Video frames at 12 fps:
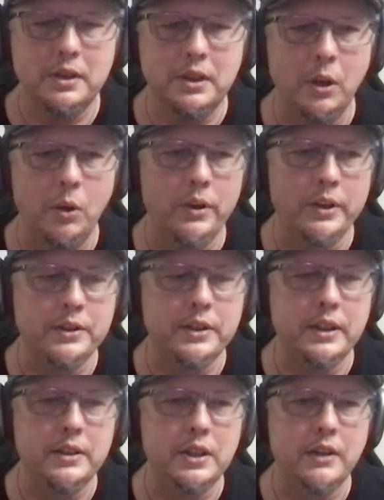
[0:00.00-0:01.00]
going to
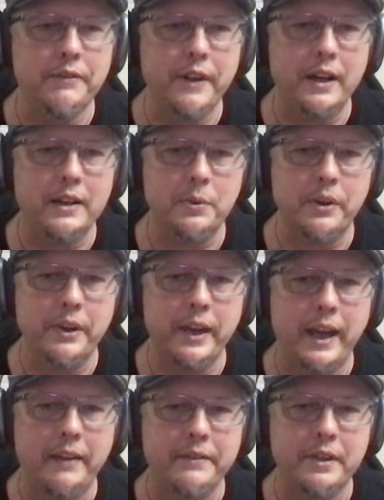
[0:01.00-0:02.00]
see Jeff Foxworthy
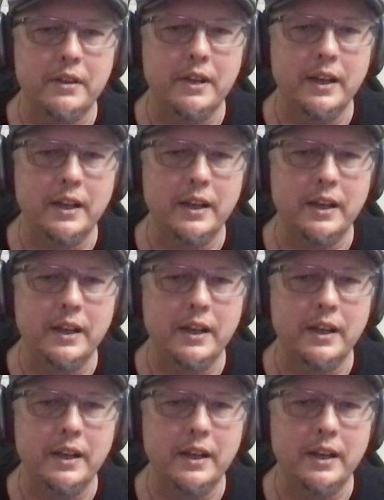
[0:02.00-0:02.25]
after